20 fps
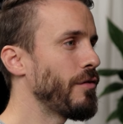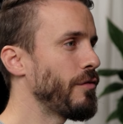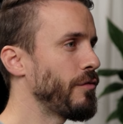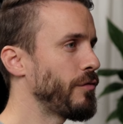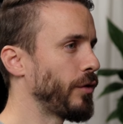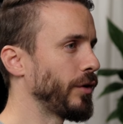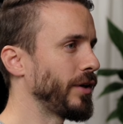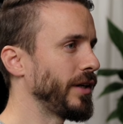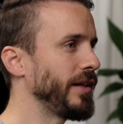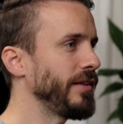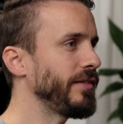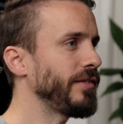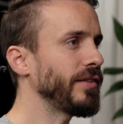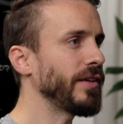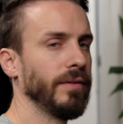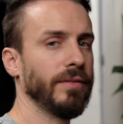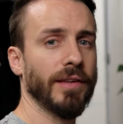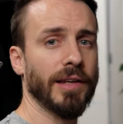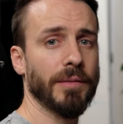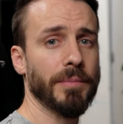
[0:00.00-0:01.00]
For
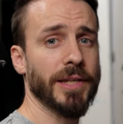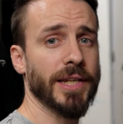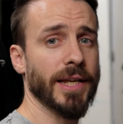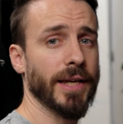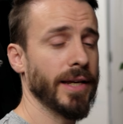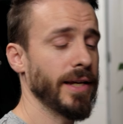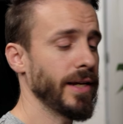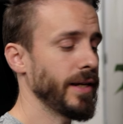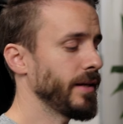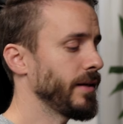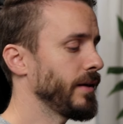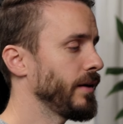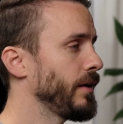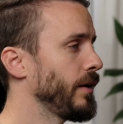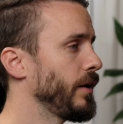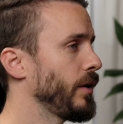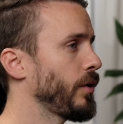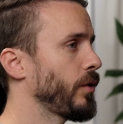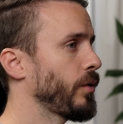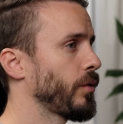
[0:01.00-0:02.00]
this, select media in,
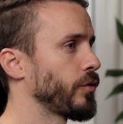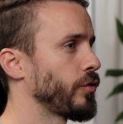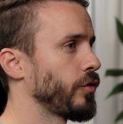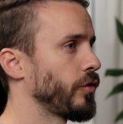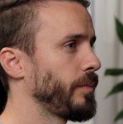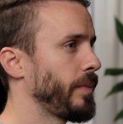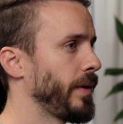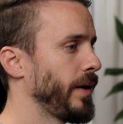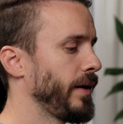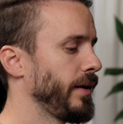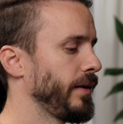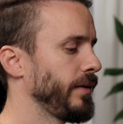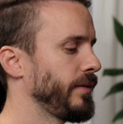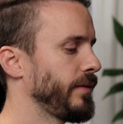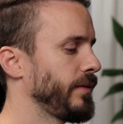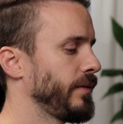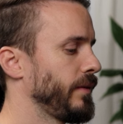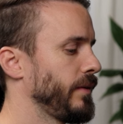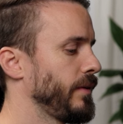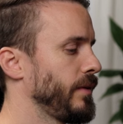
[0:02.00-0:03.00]
control
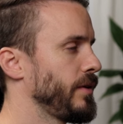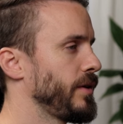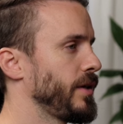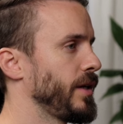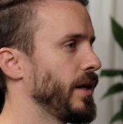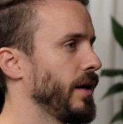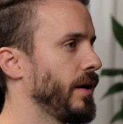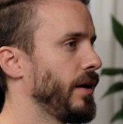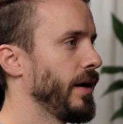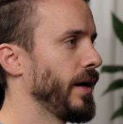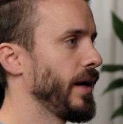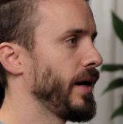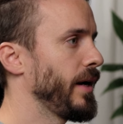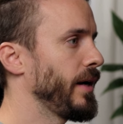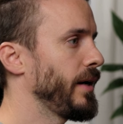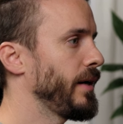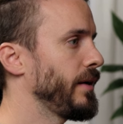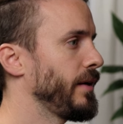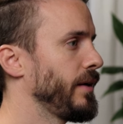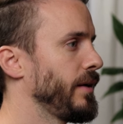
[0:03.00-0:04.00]
space,
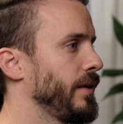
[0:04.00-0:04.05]
TRA,